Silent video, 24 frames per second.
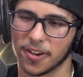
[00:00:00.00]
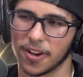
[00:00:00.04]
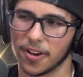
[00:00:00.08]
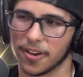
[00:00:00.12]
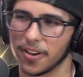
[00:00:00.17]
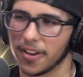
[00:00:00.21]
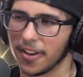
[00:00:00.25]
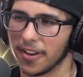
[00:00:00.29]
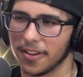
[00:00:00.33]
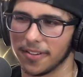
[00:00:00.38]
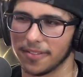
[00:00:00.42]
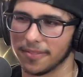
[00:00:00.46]

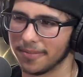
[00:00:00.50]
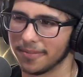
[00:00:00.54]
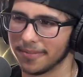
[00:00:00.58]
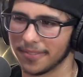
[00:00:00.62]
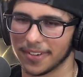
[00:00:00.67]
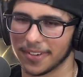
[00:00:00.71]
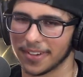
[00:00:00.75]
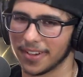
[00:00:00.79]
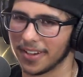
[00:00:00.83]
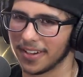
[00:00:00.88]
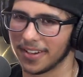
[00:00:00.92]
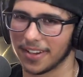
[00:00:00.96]
I
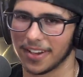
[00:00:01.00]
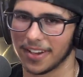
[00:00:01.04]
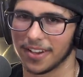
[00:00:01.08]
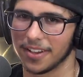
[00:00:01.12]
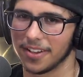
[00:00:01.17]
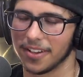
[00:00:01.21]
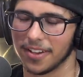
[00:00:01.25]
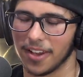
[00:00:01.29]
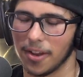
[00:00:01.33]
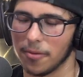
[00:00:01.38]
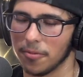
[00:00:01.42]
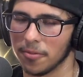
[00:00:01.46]

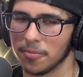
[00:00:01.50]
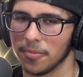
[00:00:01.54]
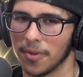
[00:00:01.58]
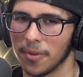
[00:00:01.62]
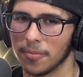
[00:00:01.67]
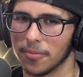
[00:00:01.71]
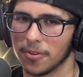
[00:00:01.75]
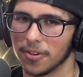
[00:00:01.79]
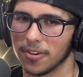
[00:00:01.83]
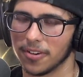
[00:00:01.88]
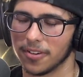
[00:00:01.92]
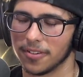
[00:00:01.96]

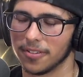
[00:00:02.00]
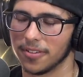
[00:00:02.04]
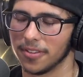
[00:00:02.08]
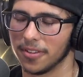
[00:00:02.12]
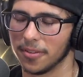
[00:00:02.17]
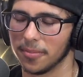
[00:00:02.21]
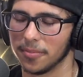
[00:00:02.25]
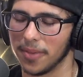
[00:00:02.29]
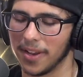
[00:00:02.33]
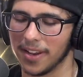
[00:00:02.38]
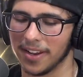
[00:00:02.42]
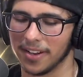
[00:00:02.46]
remember the
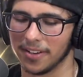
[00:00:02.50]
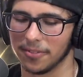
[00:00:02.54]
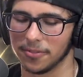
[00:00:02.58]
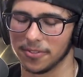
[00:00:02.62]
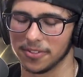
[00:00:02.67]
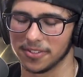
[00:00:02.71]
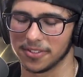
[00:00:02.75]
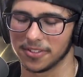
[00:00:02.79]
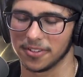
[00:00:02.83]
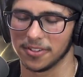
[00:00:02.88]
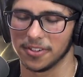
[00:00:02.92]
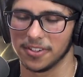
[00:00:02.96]
band was
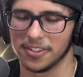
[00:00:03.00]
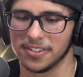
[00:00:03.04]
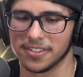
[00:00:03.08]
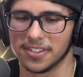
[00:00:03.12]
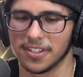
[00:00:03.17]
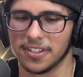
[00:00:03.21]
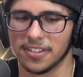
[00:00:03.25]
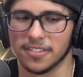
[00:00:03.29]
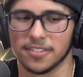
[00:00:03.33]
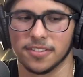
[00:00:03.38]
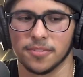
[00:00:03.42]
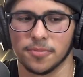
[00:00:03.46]
30
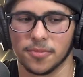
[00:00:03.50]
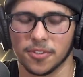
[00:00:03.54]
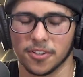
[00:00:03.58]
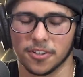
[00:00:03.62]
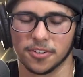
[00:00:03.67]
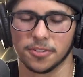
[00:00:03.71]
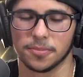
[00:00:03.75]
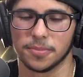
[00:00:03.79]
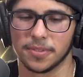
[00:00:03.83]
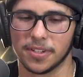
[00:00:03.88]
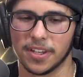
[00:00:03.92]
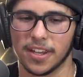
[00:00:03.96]
Seconds to Mars,
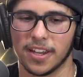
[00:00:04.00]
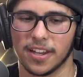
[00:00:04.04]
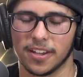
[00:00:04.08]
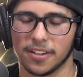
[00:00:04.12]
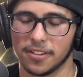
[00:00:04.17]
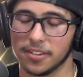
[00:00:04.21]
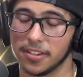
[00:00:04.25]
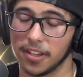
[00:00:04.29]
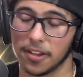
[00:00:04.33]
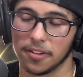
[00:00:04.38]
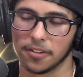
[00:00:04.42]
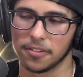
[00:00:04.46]
but yeah,
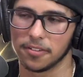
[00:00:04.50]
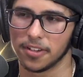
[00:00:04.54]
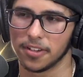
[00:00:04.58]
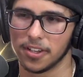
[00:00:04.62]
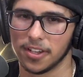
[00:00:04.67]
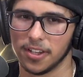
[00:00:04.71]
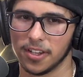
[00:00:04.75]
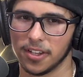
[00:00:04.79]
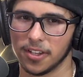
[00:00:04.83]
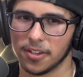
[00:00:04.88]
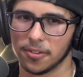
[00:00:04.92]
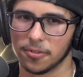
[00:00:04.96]
that
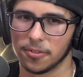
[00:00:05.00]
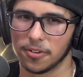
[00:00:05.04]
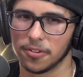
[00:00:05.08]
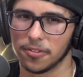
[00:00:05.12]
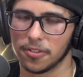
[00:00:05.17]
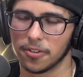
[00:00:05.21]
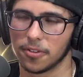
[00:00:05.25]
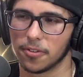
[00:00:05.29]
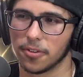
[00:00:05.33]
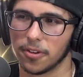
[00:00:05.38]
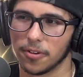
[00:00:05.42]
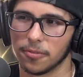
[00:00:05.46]
one of a
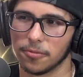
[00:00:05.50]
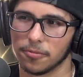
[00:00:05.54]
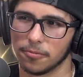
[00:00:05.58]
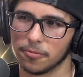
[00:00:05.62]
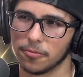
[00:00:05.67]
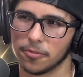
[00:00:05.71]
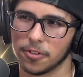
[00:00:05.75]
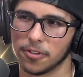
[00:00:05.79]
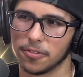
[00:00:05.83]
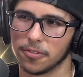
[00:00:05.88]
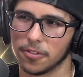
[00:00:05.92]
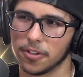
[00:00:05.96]

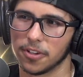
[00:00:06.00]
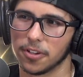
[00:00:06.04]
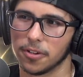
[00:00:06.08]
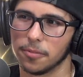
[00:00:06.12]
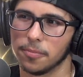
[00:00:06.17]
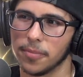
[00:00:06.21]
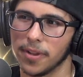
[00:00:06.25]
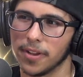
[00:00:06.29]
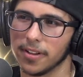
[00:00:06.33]
good band.